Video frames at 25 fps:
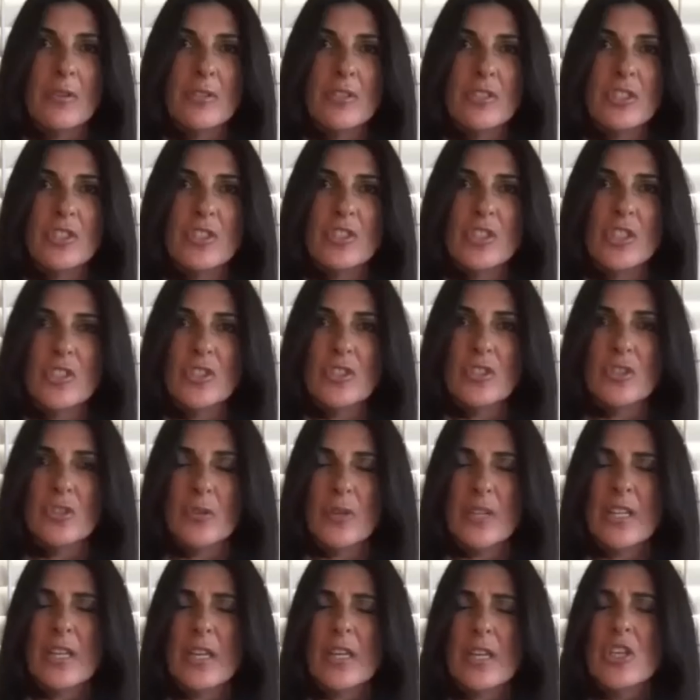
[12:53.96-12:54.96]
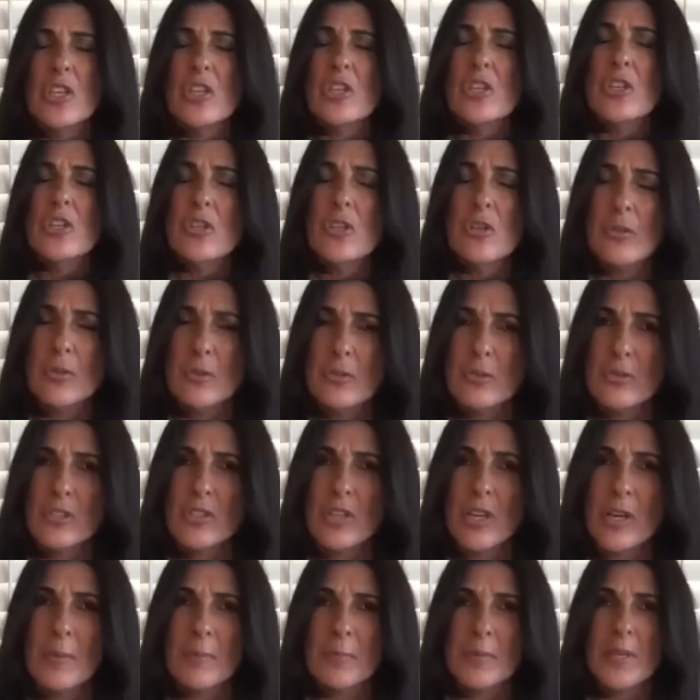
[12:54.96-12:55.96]
She just joined a huge
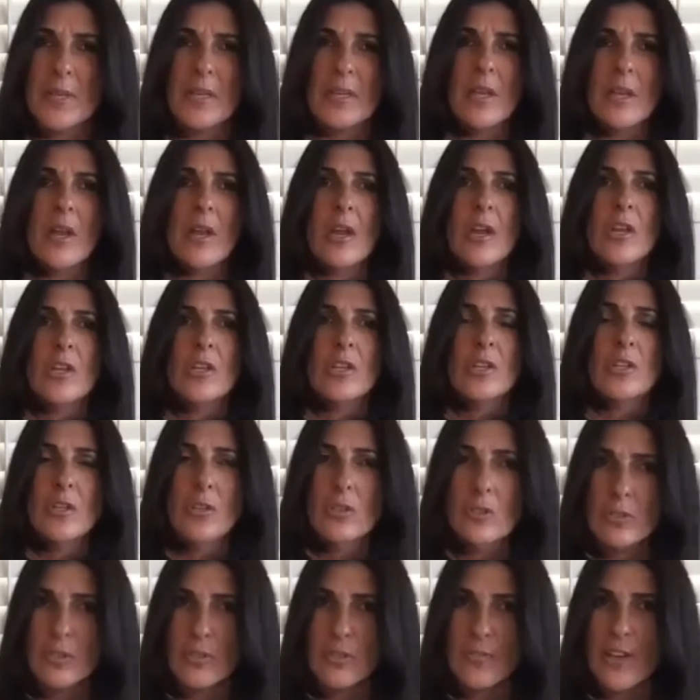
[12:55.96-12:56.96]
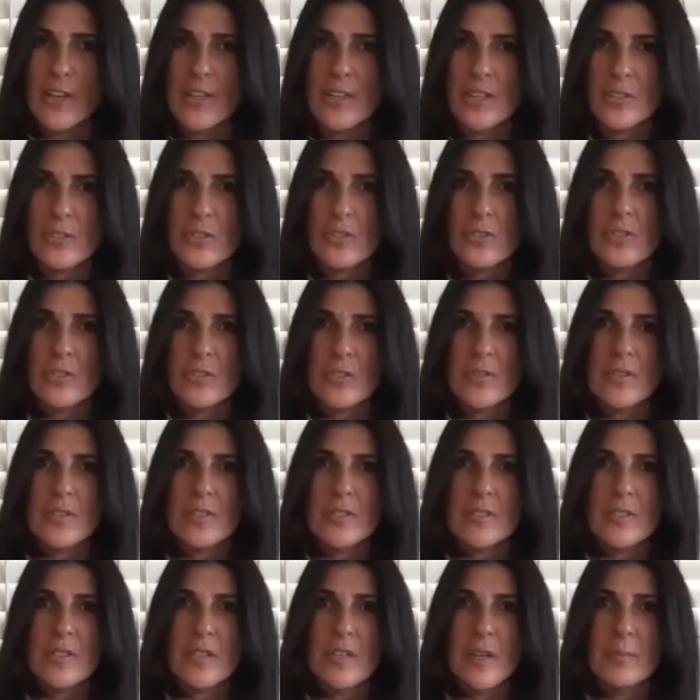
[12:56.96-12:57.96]
company, huge financial
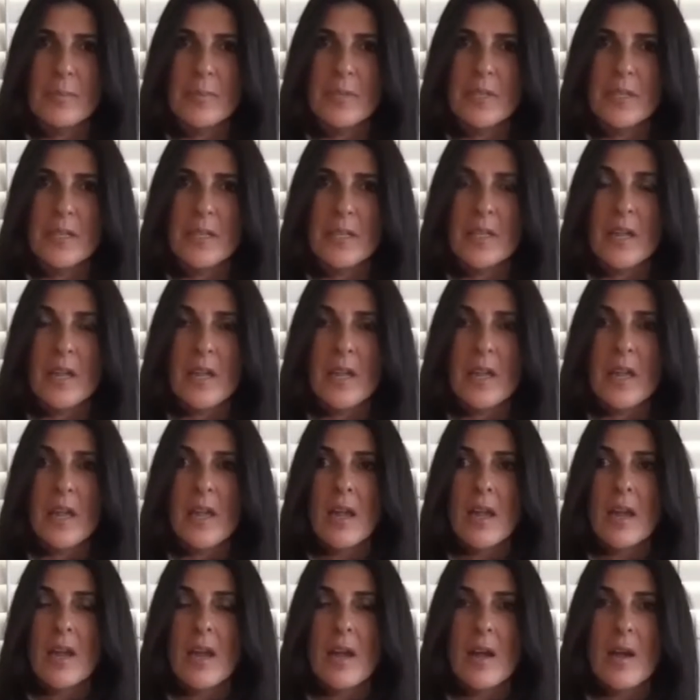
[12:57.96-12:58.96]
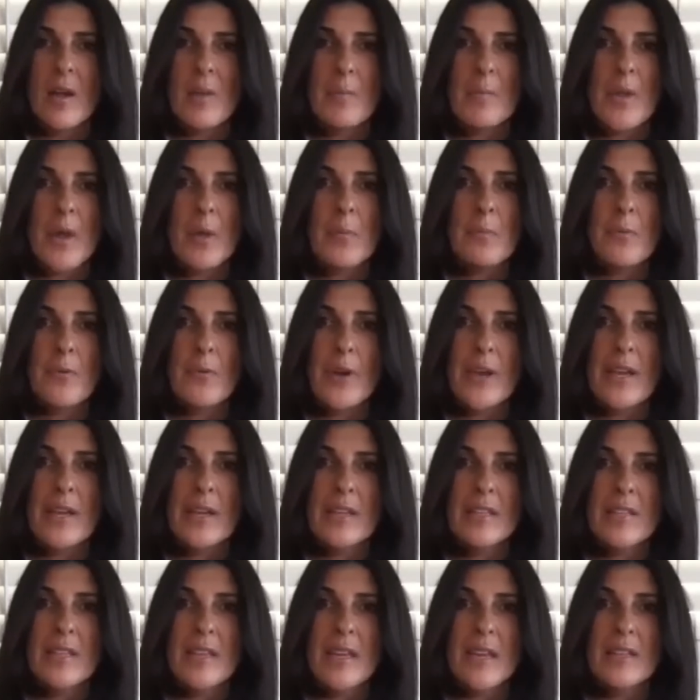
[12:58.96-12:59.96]
services company, a
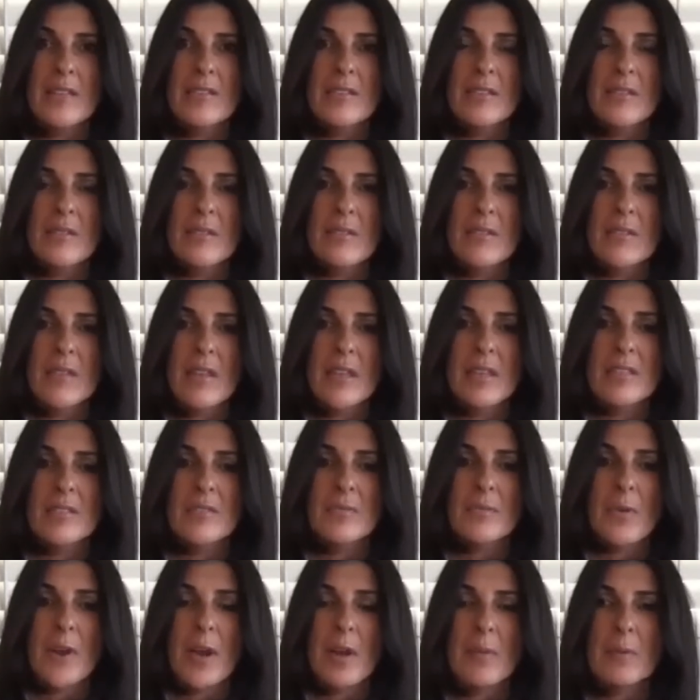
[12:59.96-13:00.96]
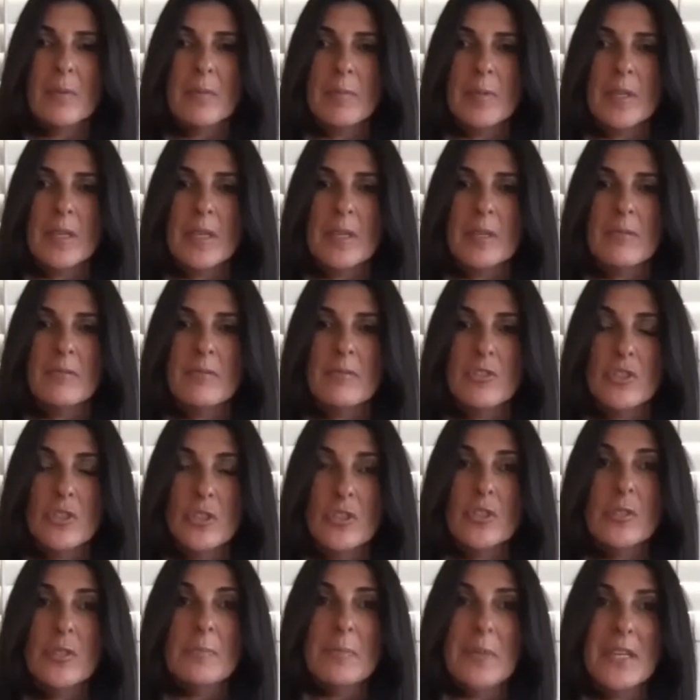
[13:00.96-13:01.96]
brand that is probably
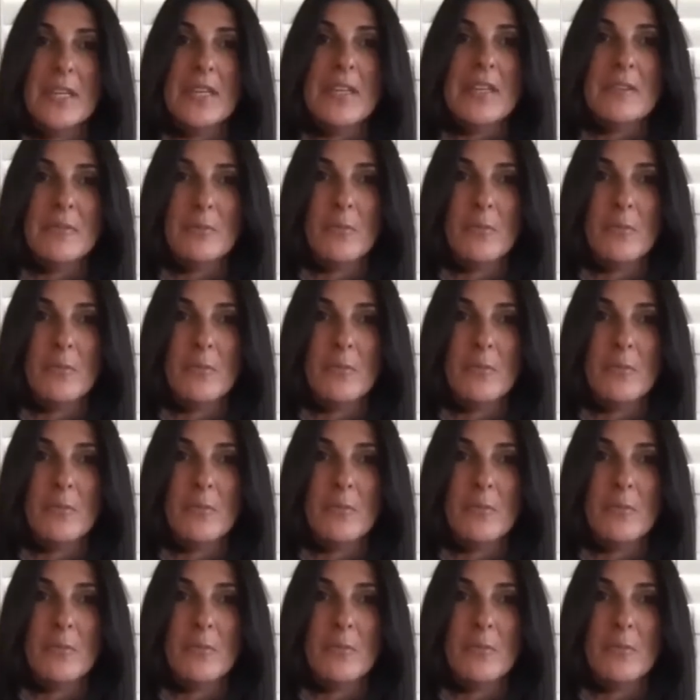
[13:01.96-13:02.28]
should be